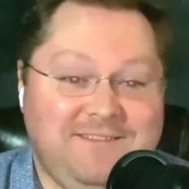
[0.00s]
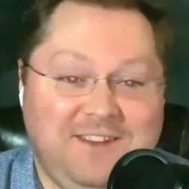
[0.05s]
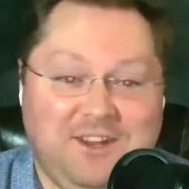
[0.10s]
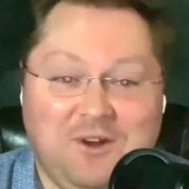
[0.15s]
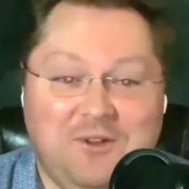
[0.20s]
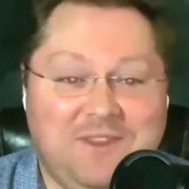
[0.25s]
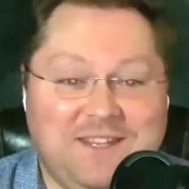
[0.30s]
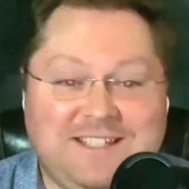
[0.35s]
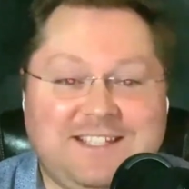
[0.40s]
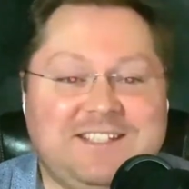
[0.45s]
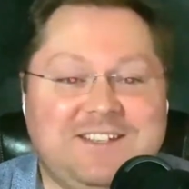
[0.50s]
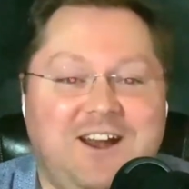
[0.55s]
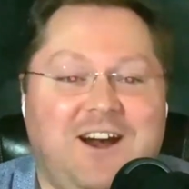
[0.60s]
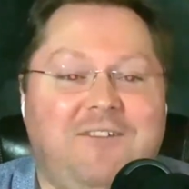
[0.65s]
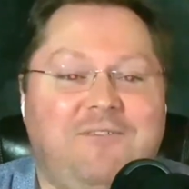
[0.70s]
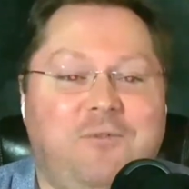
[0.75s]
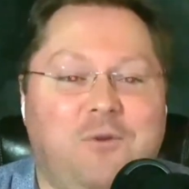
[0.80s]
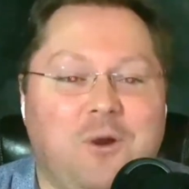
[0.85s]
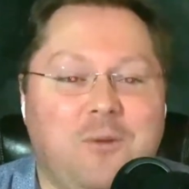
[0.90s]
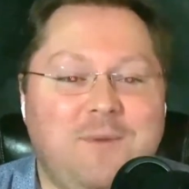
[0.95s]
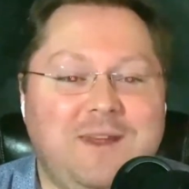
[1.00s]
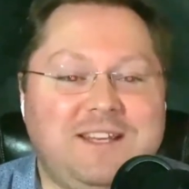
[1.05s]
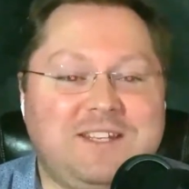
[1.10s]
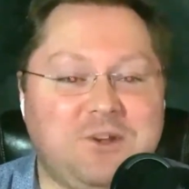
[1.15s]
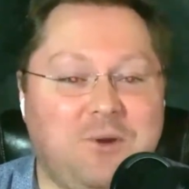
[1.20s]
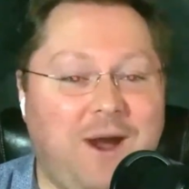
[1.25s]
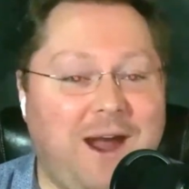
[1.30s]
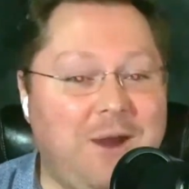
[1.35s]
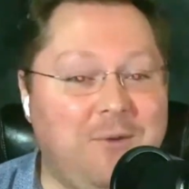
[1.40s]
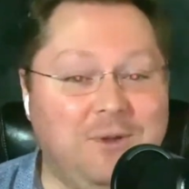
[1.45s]
You know, this is not for me.
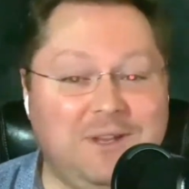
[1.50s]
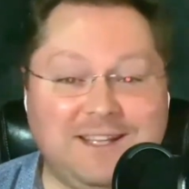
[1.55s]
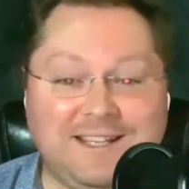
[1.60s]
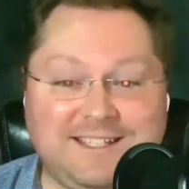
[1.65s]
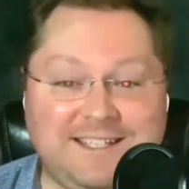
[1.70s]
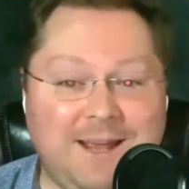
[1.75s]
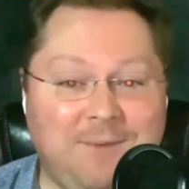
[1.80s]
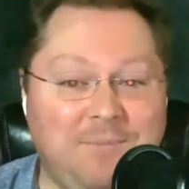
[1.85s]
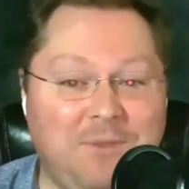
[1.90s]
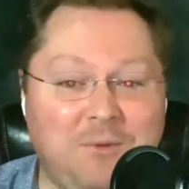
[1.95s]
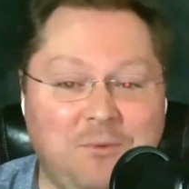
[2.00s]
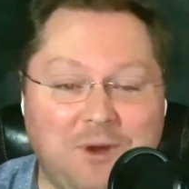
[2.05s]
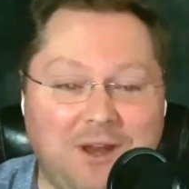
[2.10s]
So I will accept that